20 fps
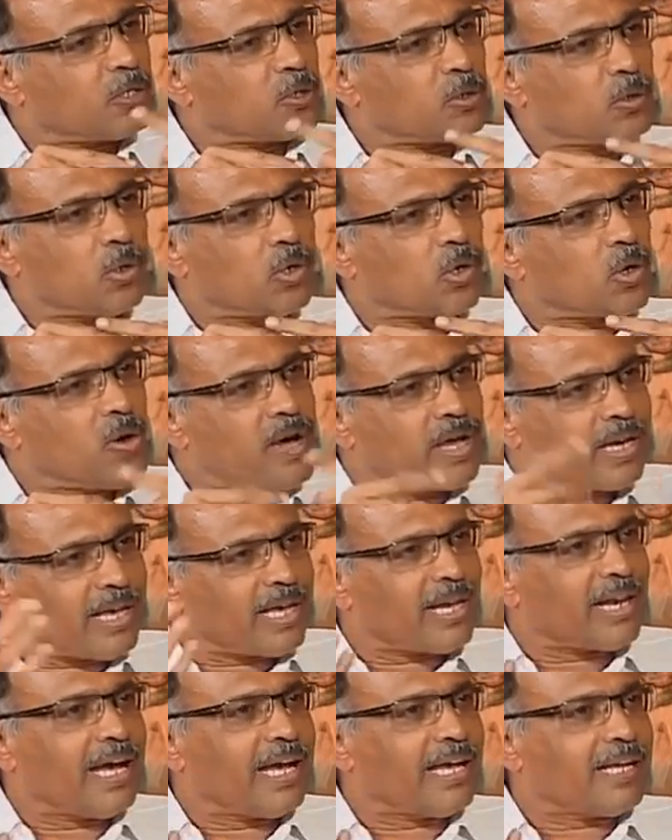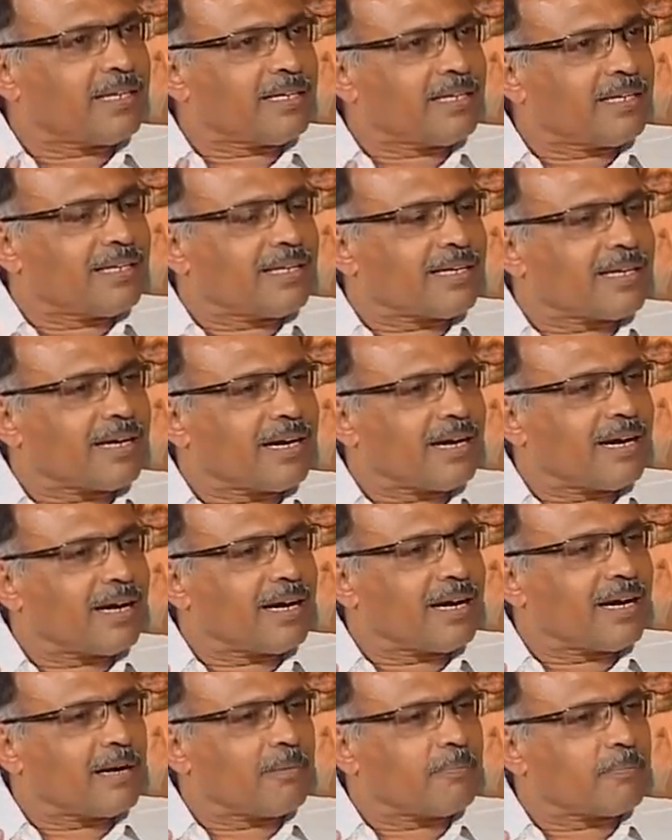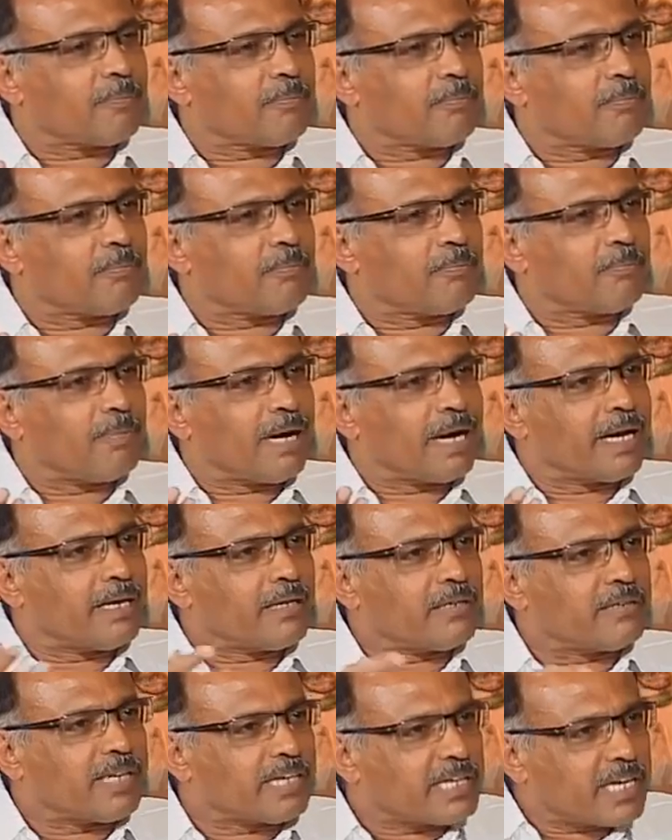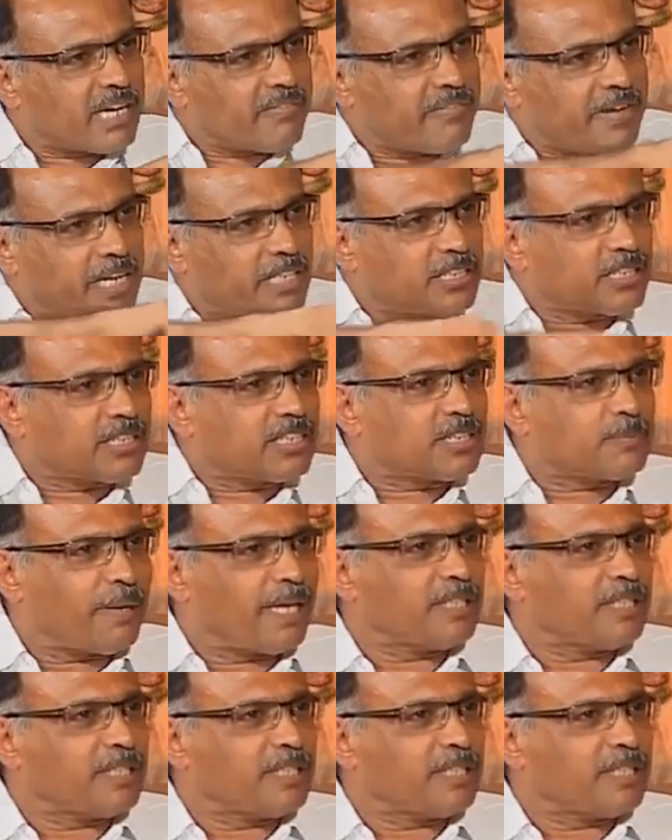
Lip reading: to grow an airline by taking away each other's